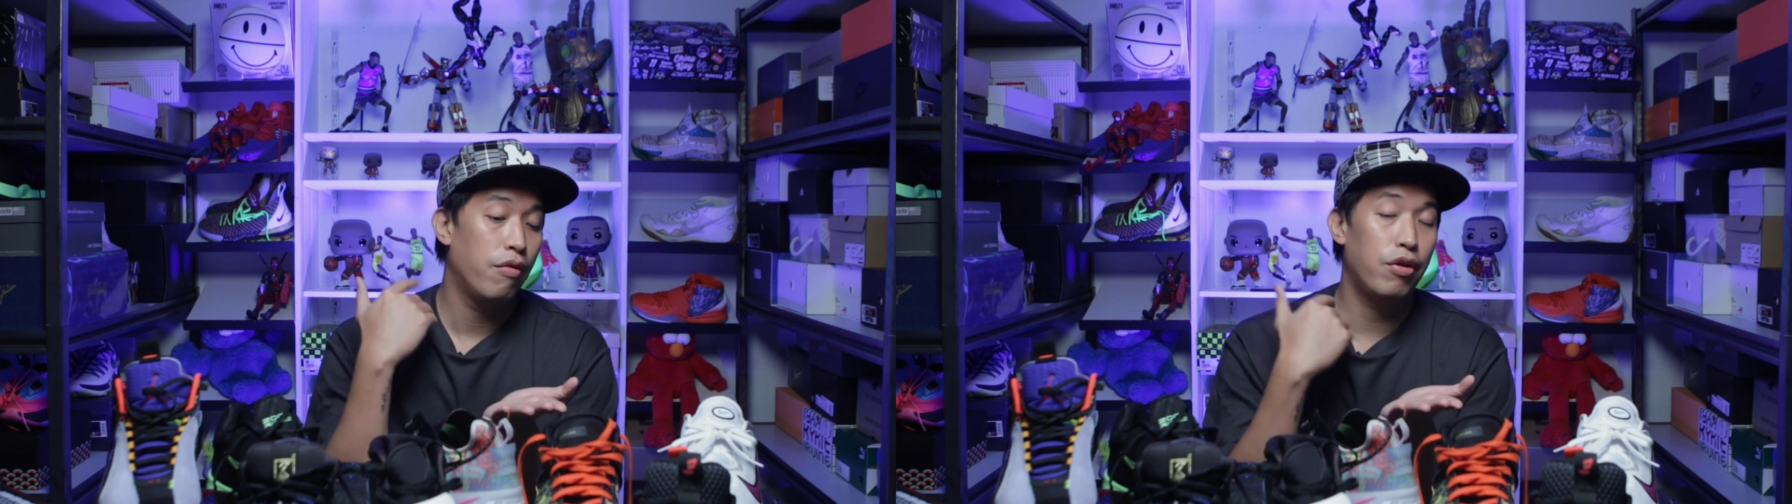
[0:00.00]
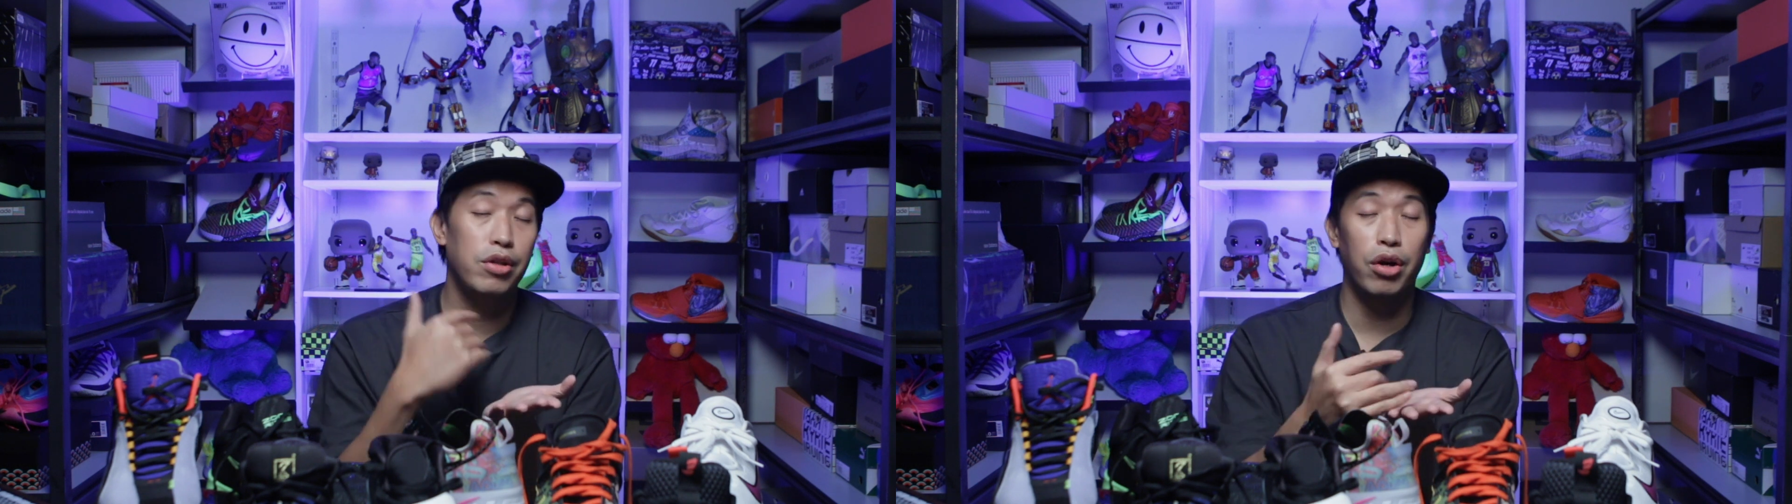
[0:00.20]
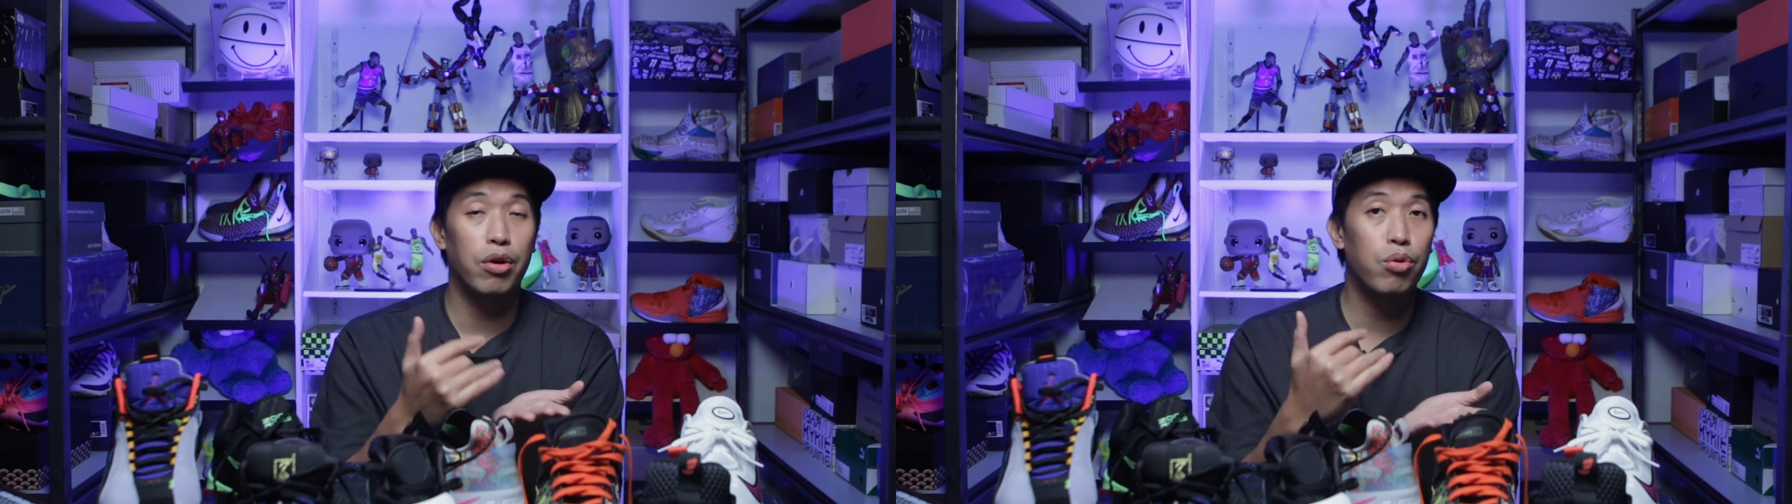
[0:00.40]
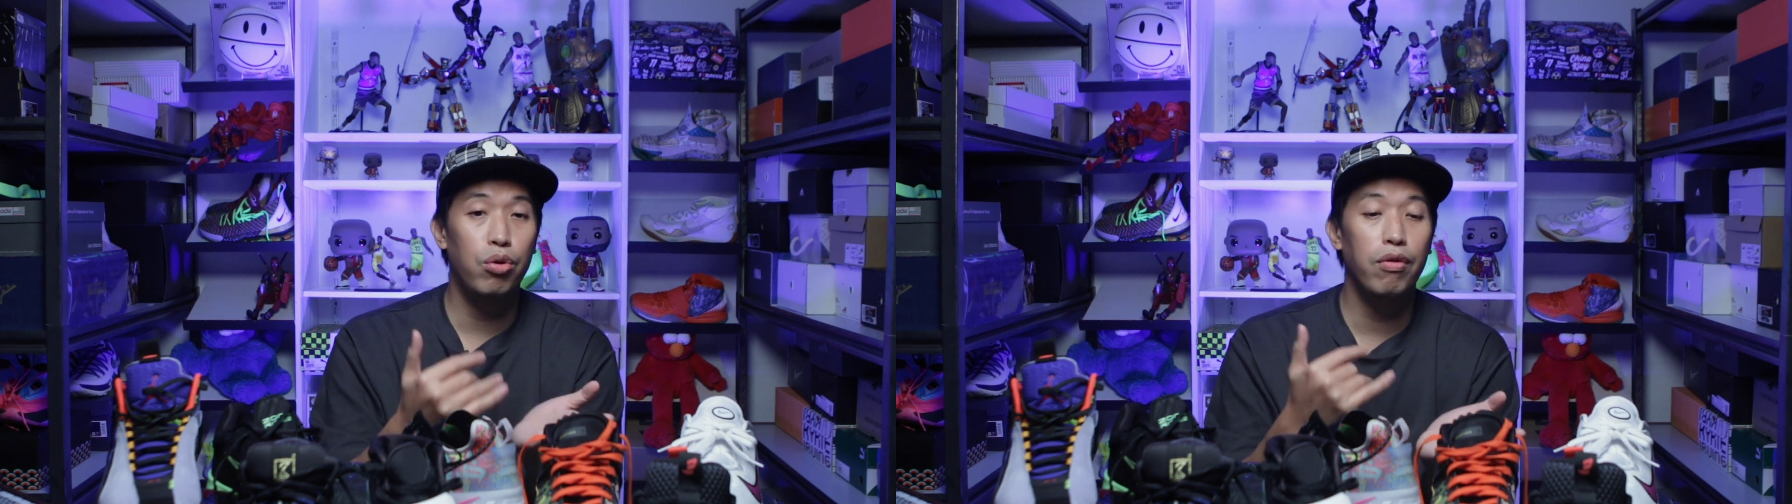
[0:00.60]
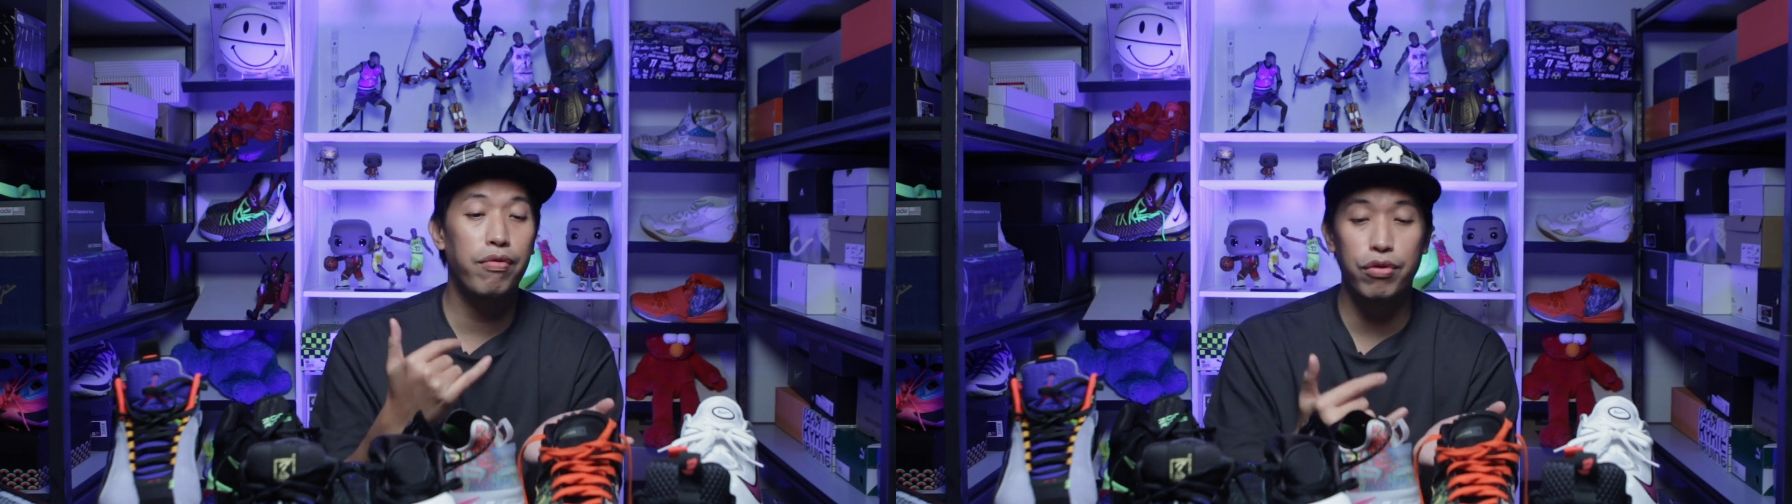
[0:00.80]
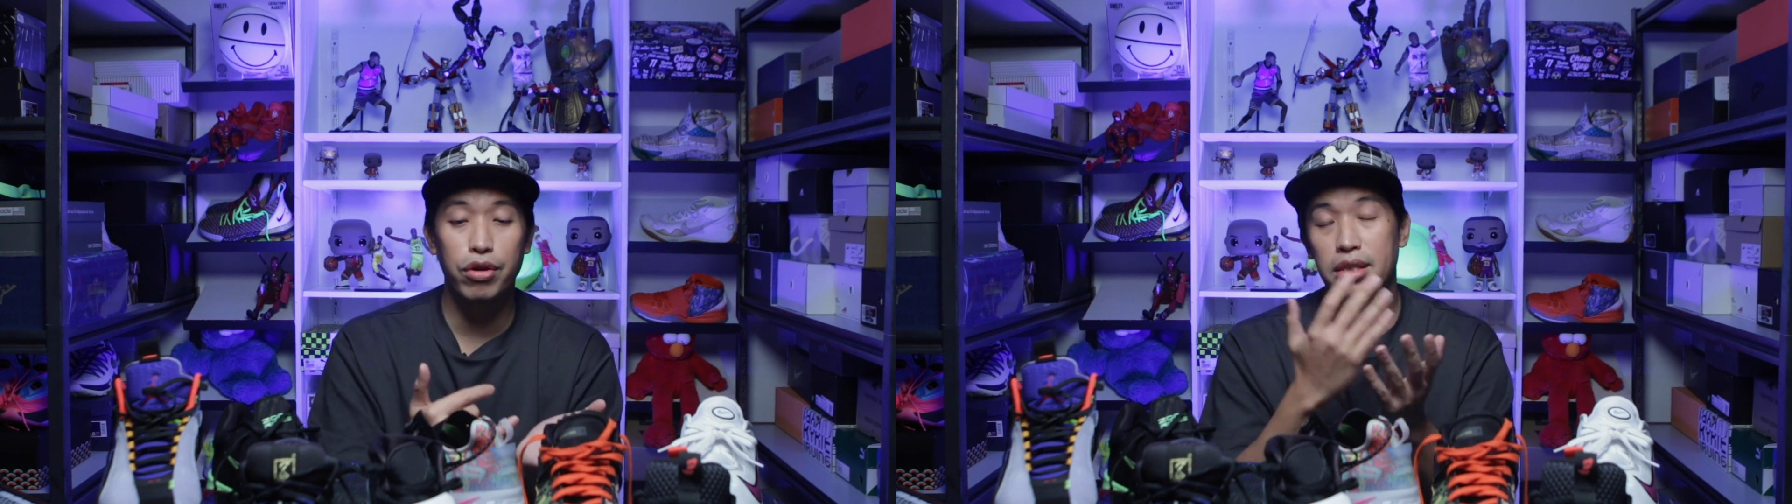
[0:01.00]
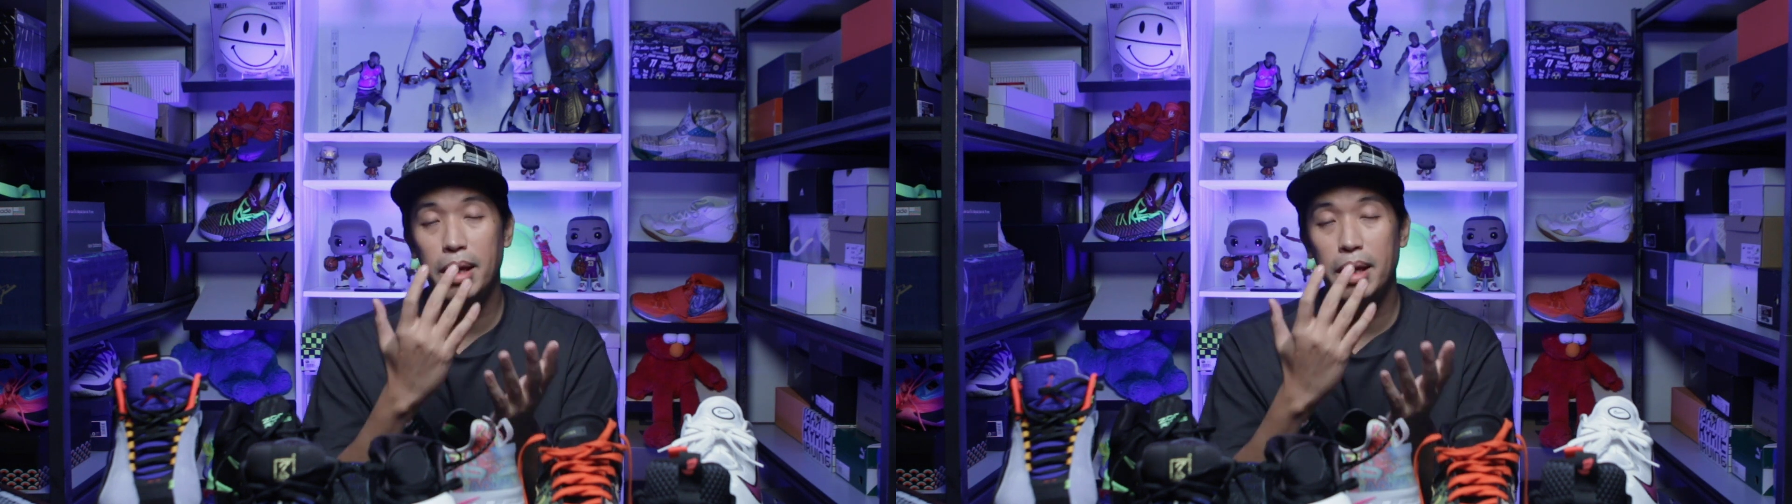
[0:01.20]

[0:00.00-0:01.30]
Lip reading: for your whole foot.